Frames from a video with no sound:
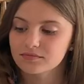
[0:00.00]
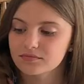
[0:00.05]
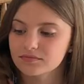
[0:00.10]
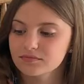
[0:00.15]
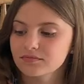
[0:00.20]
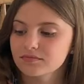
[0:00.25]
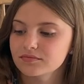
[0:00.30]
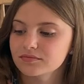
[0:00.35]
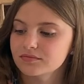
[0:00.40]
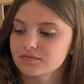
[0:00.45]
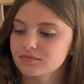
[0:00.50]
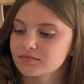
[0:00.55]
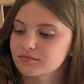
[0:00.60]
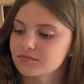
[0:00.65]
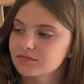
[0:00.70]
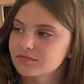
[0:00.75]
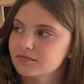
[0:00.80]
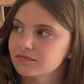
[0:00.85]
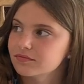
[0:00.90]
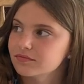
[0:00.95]

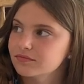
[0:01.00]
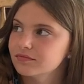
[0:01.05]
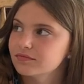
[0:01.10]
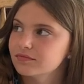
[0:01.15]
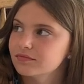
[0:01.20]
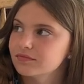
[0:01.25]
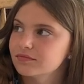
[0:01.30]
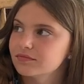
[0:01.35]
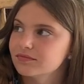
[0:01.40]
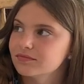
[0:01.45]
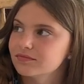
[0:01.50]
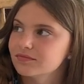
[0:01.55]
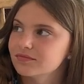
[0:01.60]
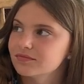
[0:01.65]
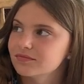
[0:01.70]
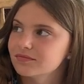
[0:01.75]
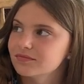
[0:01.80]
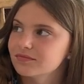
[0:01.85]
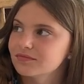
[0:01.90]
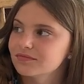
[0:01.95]

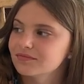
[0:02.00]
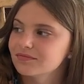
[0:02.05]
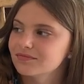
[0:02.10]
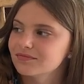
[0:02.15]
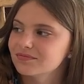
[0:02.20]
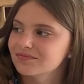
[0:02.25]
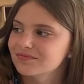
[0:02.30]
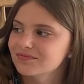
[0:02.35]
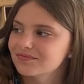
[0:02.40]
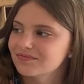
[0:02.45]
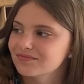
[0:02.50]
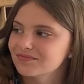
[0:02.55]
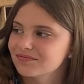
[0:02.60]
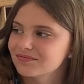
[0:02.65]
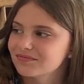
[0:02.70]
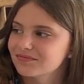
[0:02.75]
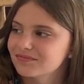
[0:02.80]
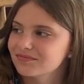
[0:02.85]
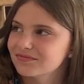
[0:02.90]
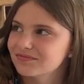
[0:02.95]

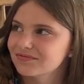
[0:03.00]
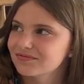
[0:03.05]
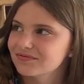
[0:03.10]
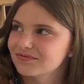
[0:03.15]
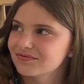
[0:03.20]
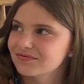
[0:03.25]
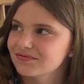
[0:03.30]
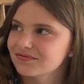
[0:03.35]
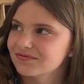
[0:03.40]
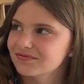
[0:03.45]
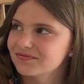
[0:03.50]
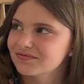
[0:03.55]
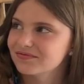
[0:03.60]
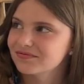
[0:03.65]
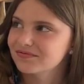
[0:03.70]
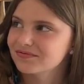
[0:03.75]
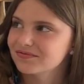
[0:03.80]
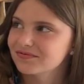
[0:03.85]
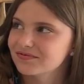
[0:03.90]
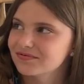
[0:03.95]

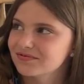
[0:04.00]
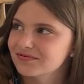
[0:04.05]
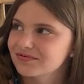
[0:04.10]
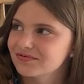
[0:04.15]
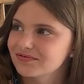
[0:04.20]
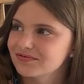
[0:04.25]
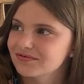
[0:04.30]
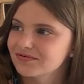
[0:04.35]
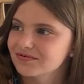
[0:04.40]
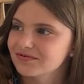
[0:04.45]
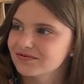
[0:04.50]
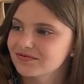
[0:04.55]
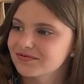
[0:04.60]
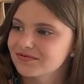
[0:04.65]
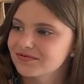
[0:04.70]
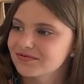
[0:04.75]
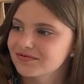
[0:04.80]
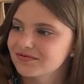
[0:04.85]
(silent)